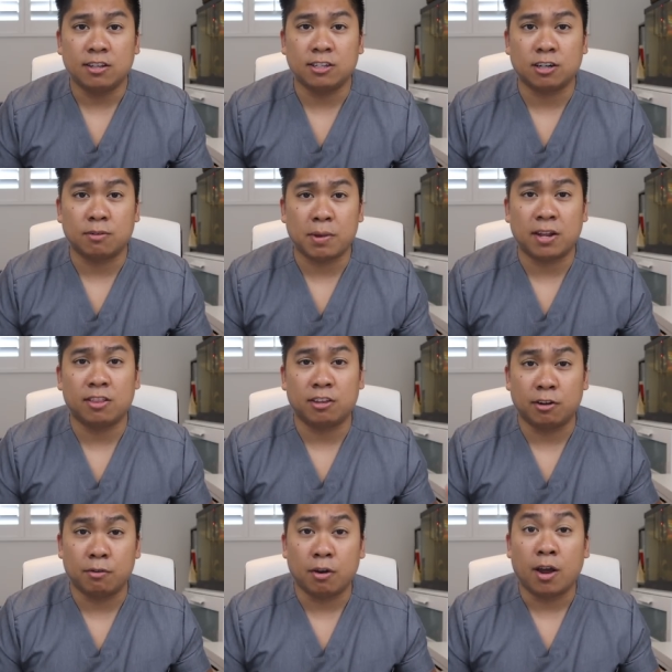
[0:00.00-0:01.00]
these are me
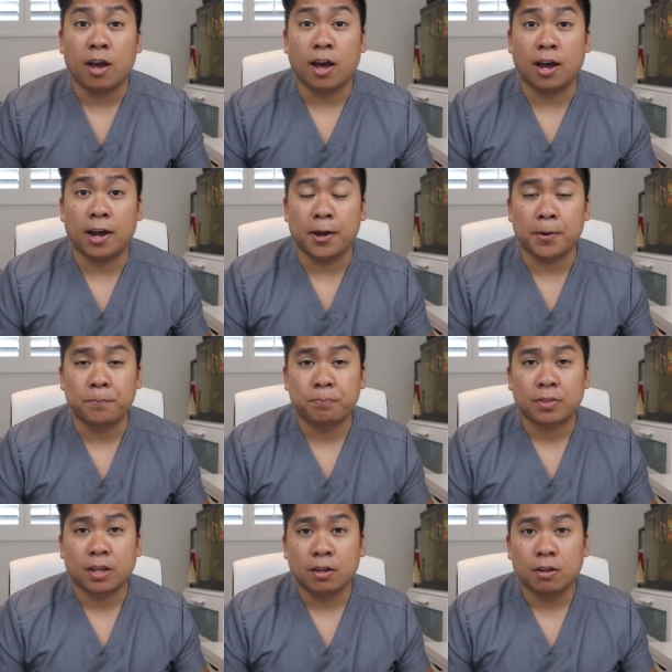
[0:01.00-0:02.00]
their uh,
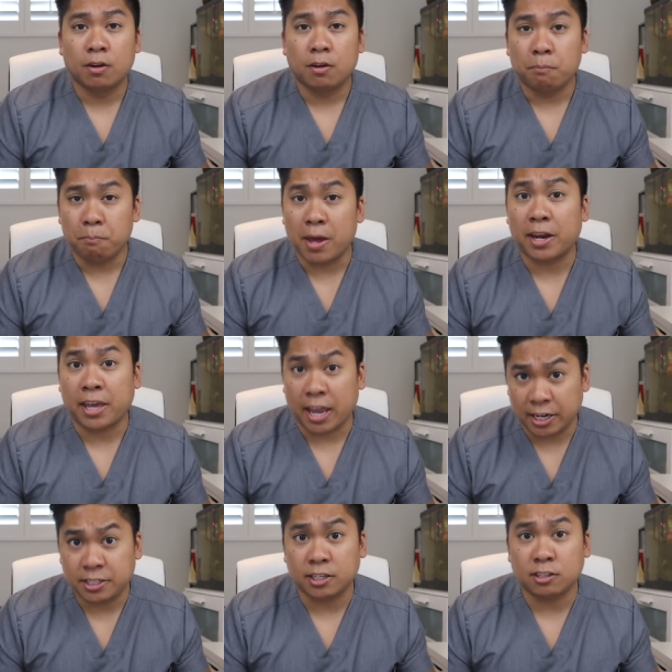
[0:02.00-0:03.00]

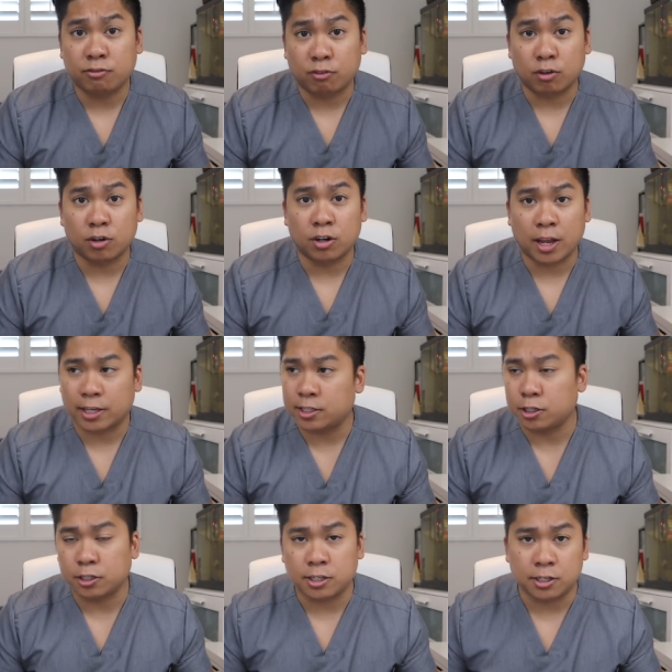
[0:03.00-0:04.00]
medications for like
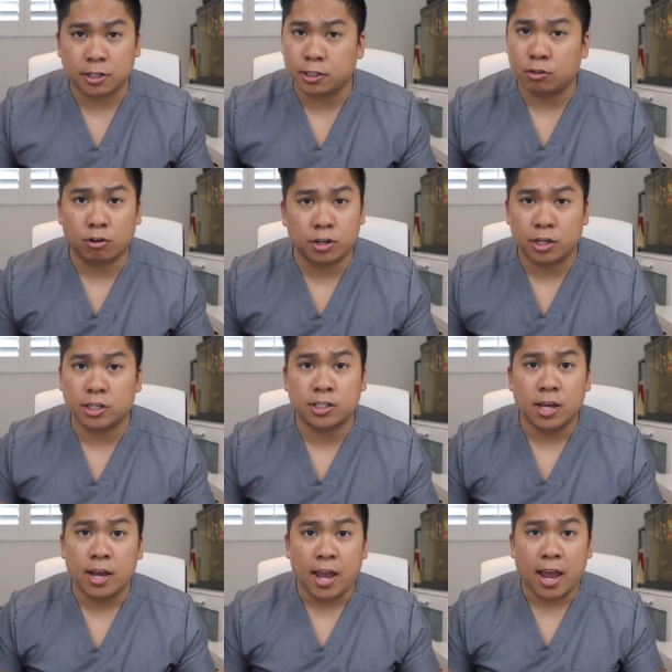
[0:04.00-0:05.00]
certain disorders,
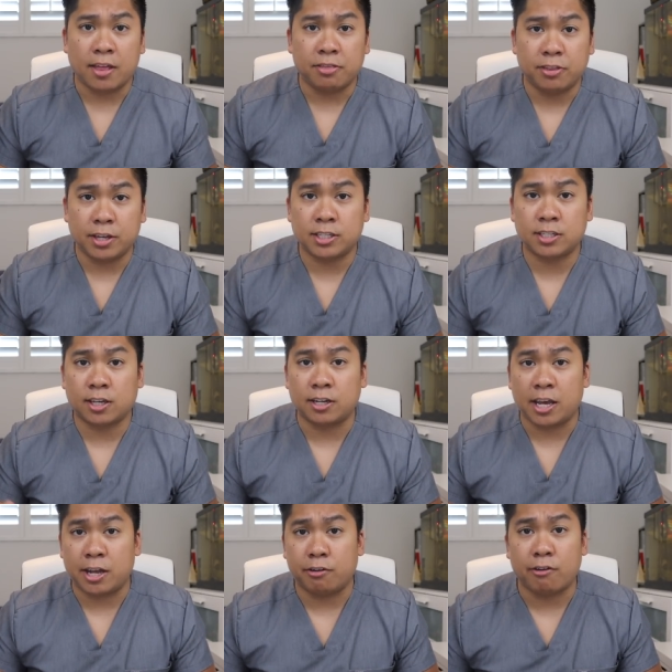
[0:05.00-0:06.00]
and this can
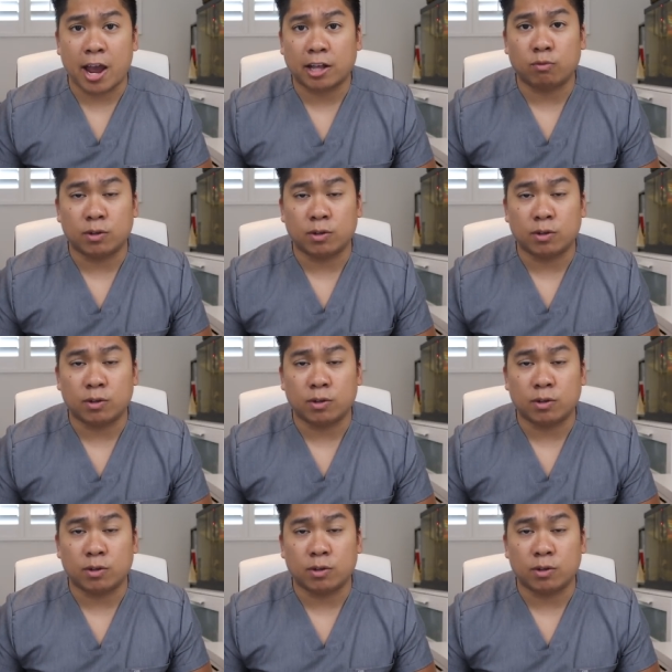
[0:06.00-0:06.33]
interact